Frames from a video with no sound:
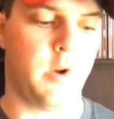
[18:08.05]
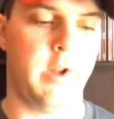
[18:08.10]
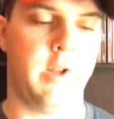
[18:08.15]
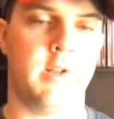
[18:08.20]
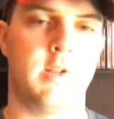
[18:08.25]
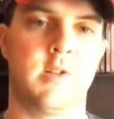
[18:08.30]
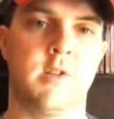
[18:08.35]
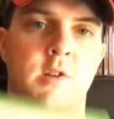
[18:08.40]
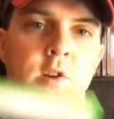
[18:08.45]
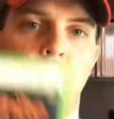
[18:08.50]

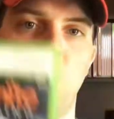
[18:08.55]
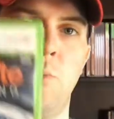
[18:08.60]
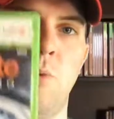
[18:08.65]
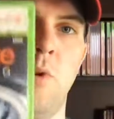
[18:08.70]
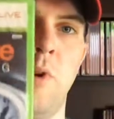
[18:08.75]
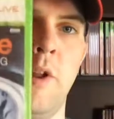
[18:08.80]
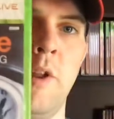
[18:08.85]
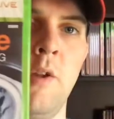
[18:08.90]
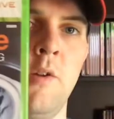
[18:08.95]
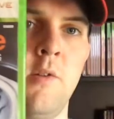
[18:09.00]
White
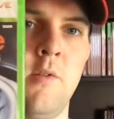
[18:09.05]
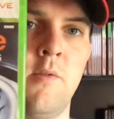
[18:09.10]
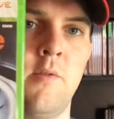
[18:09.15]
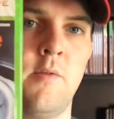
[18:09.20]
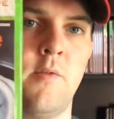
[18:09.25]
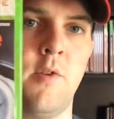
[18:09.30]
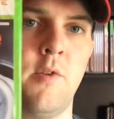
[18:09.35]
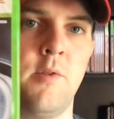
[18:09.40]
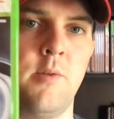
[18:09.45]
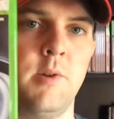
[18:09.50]
Snowboarding
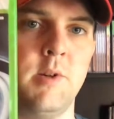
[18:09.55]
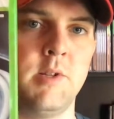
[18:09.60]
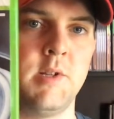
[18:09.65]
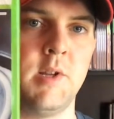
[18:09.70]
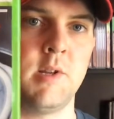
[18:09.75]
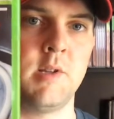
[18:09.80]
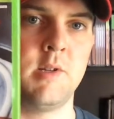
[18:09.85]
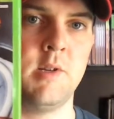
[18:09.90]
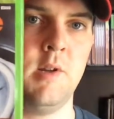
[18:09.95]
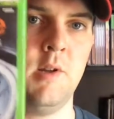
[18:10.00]
for
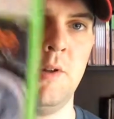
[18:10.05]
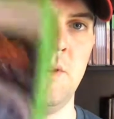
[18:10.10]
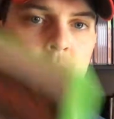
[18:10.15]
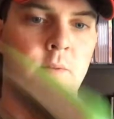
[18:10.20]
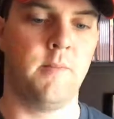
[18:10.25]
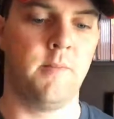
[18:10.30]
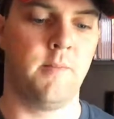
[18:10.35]
$3.60.